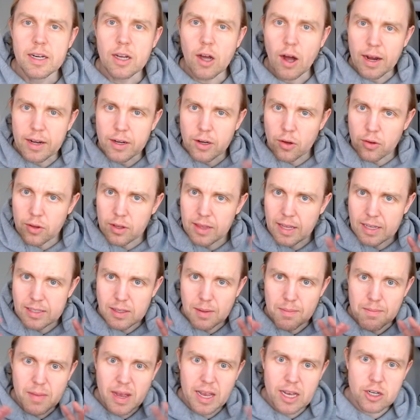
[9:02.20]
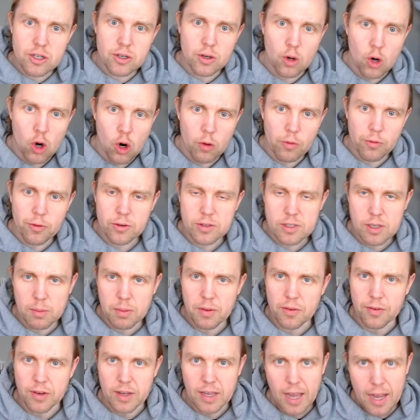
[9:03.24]
I know that that's a major
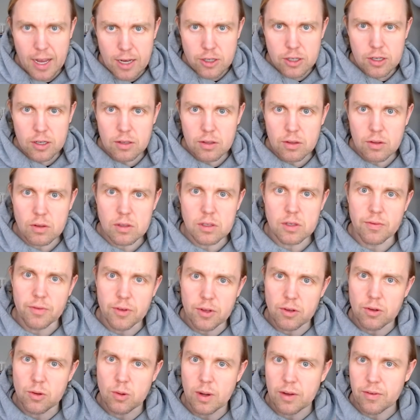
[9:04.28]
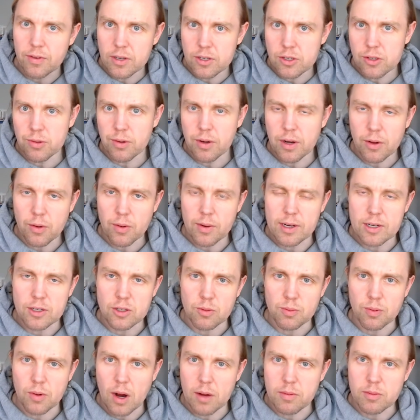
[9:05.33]
oversimplification. Those of you who have history degrees
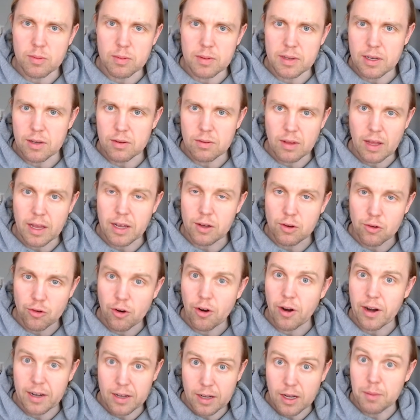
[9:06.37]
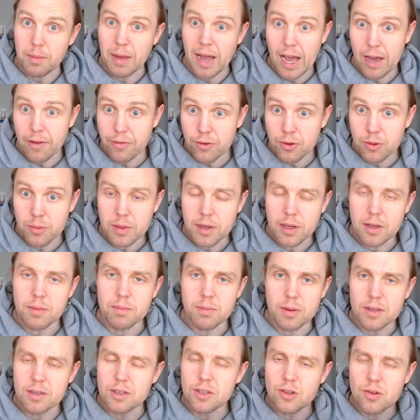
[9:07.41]
are probably trying to come after me,
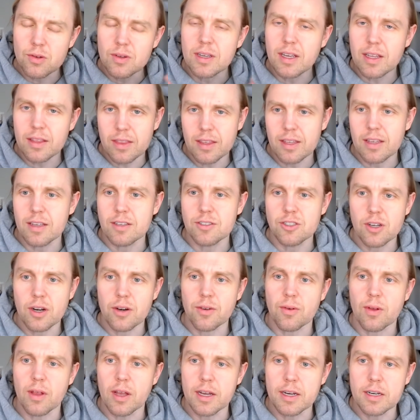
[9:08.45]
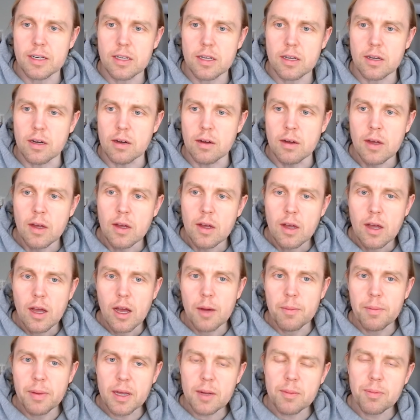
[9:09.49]
but you get the general idea.
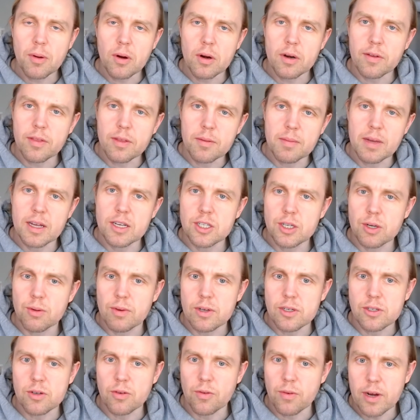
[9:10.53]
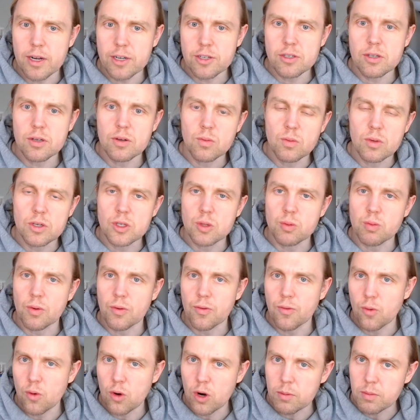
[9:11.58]
A big part of the Meiji Restoration was the
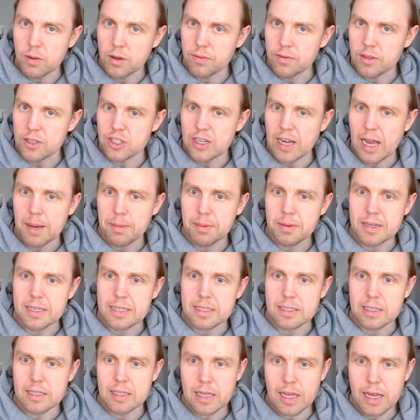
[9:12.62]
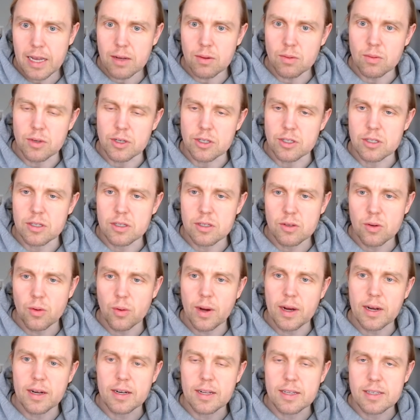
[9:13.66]
reform of the Japanese language. This
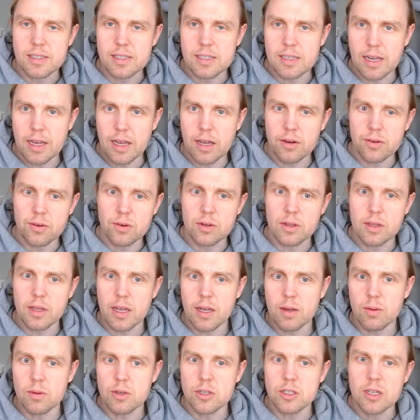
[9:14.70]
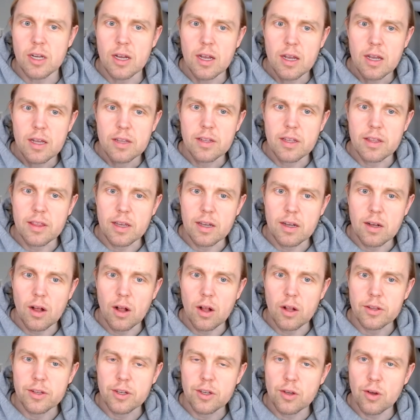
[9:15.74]
created a standard language that they
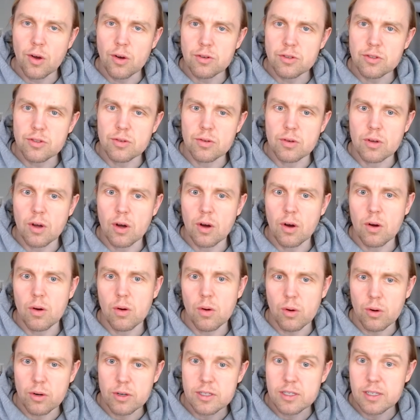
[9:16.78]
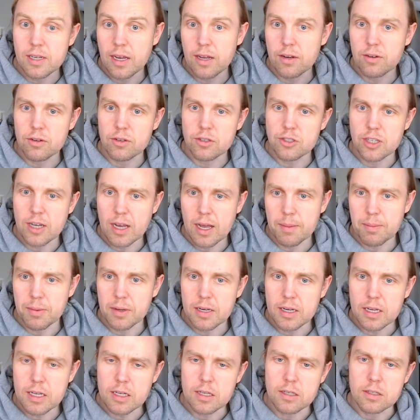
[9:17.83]
called Hyongjugo, or Standard
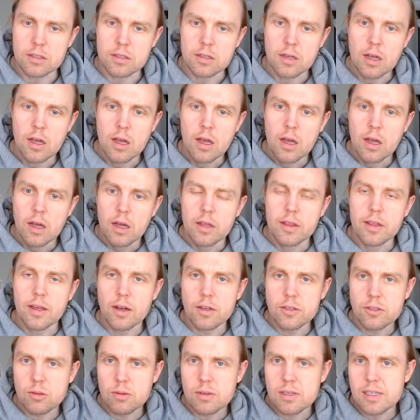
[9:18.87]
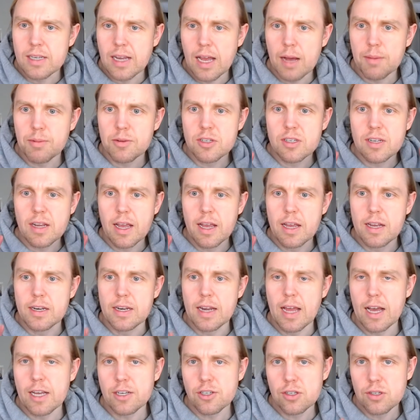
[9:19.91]
Japanese. And they also established a
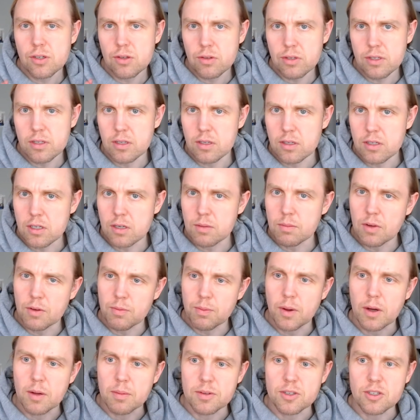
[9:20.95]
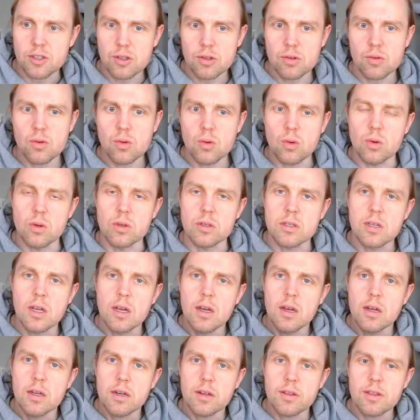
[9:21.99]
national system of public schools.
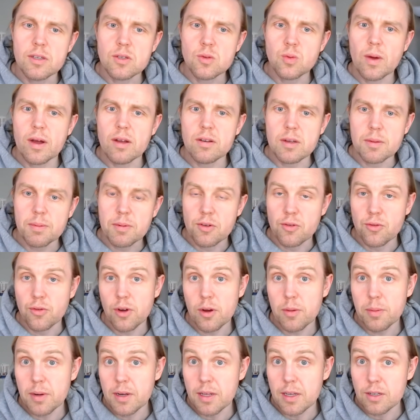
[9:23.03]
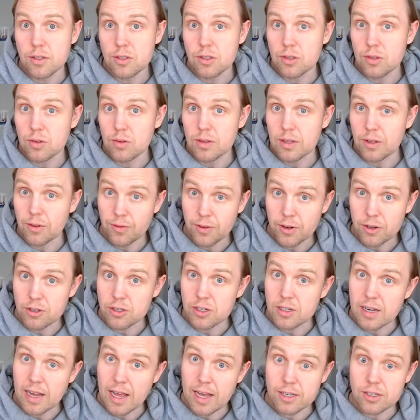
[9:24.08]
Now, this wound up contributing to the
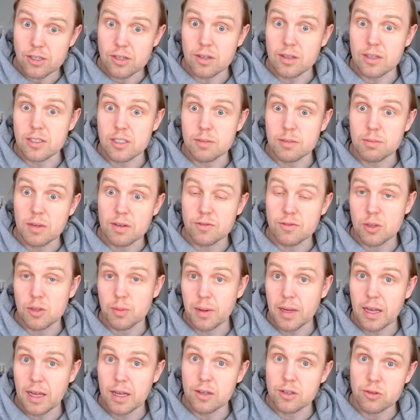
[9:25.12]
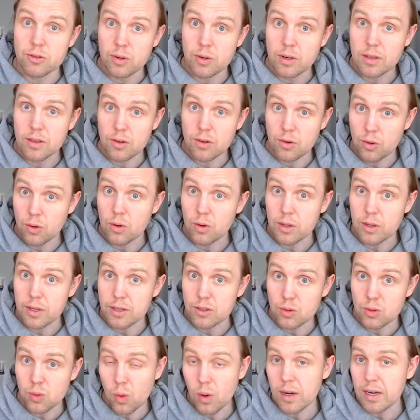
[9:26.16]
fierce nationalism of Japan during the early
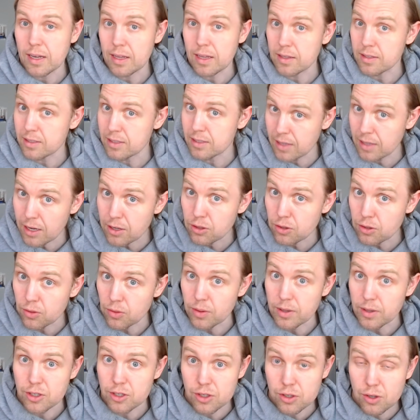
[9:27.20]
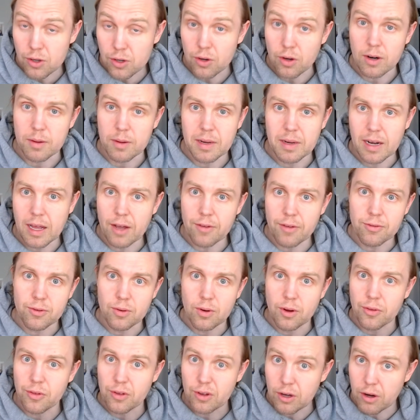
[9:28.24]
20th century. Sure,
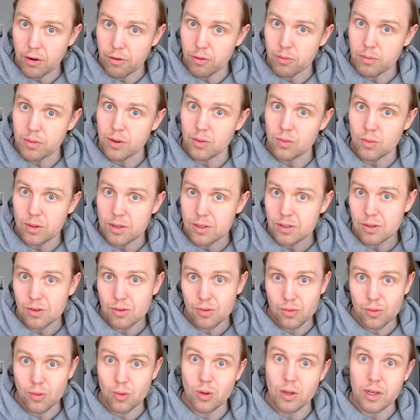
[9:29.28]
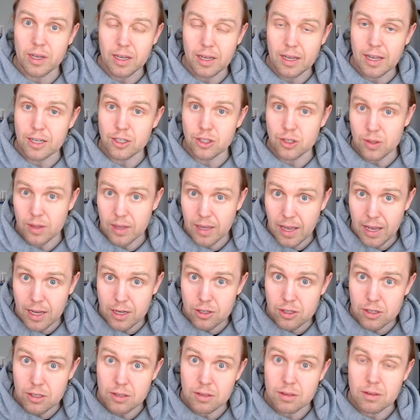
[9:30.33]
after all, the government was controlling
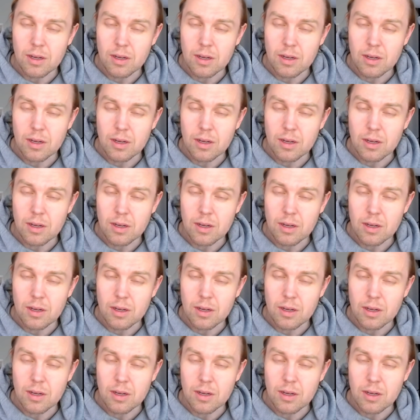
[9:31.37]
education